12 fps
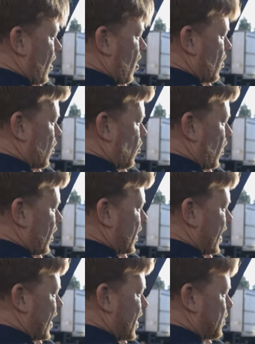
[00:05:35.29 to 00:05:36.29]
all the work,
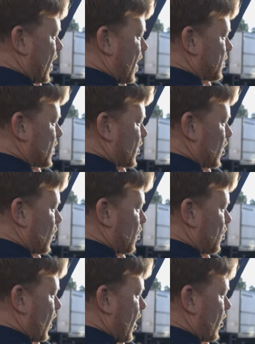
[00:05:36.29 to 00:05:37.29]
and keep the aperture
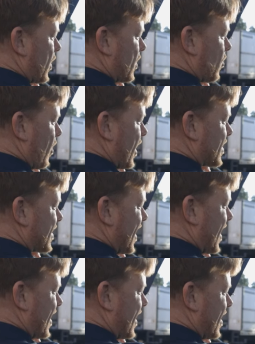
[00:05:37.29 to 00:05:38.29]
priority the way I
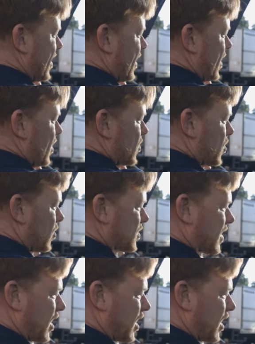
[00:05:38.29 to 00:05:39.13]
set it. So it's